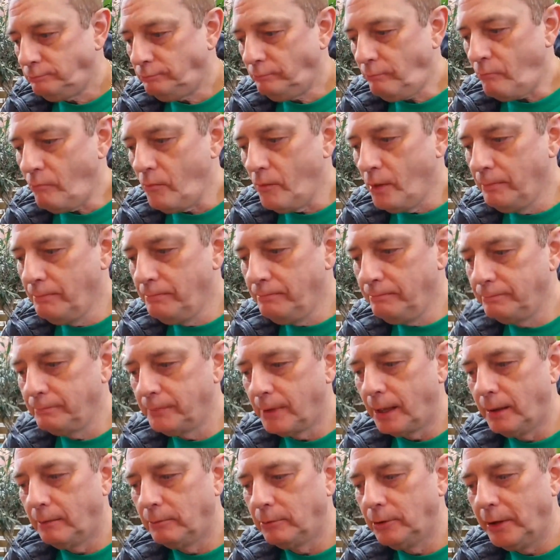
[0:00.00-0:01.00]
I'm
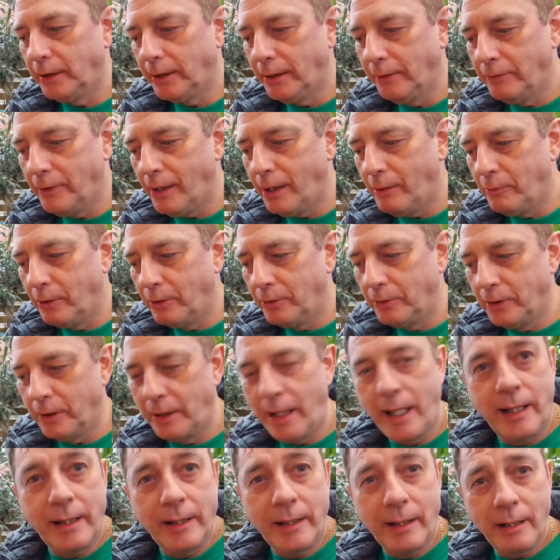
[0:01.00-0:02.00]
going to give that one an
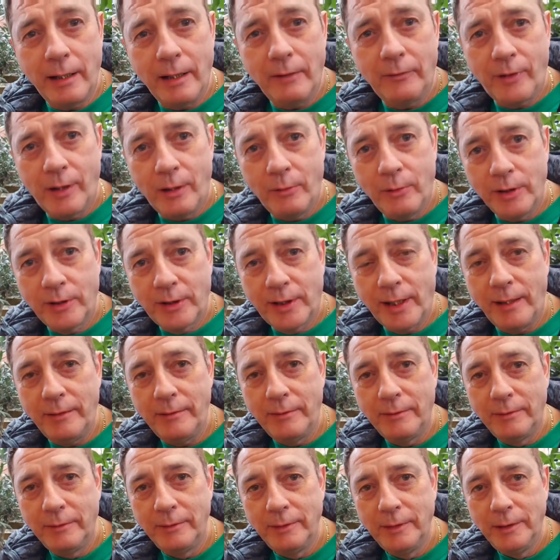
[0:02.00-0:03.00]
8.5 out of 10.
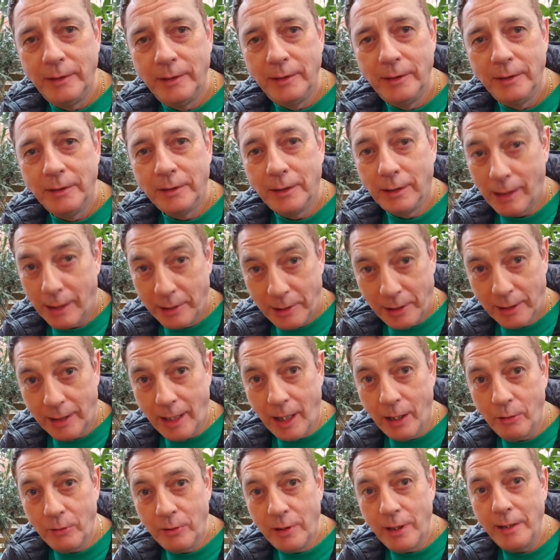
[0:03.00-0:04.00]
The Lassa
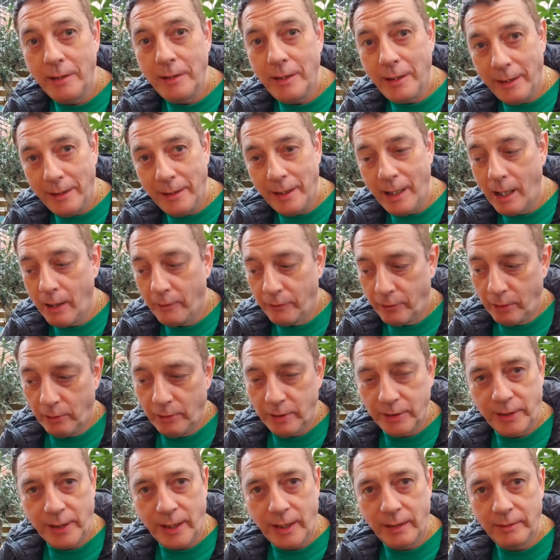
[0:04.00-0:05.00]
Gowrie, 8.5 out
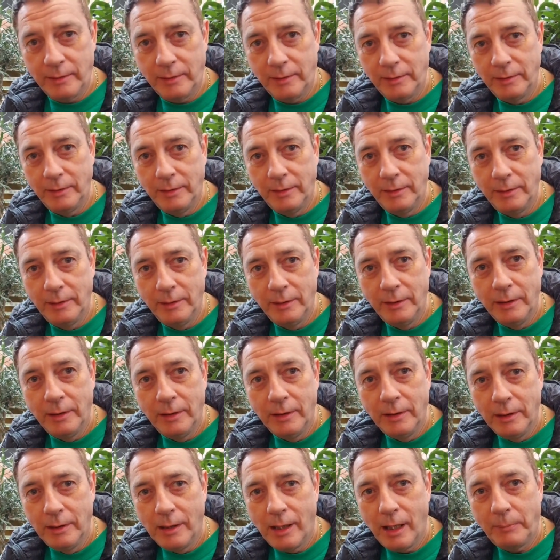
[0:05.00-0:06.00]
of 10.
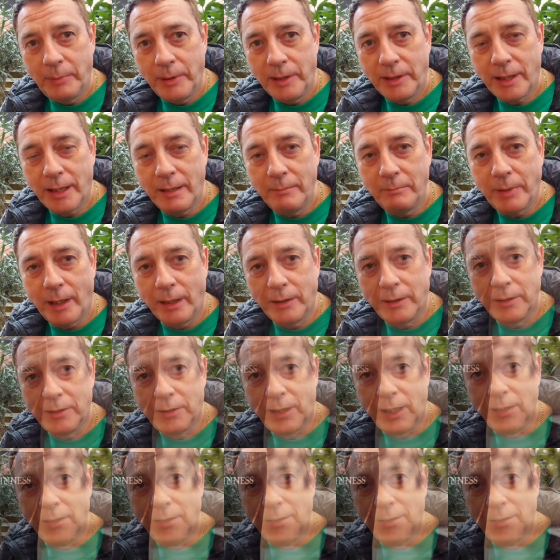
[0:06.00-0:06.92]
Happy St. Paddy's Day.